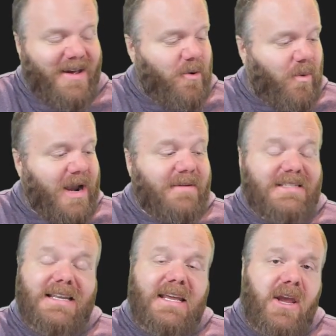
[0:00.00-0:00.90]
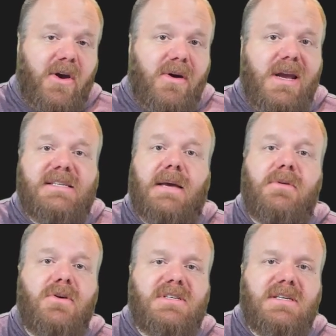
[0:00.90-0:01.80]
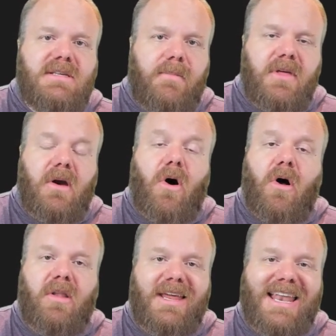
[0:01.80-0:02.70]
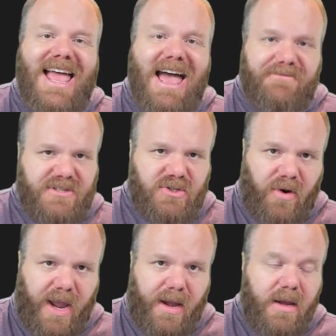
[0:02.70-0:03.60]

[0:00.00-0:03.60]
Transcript: What I did here is I'm using something called an F string.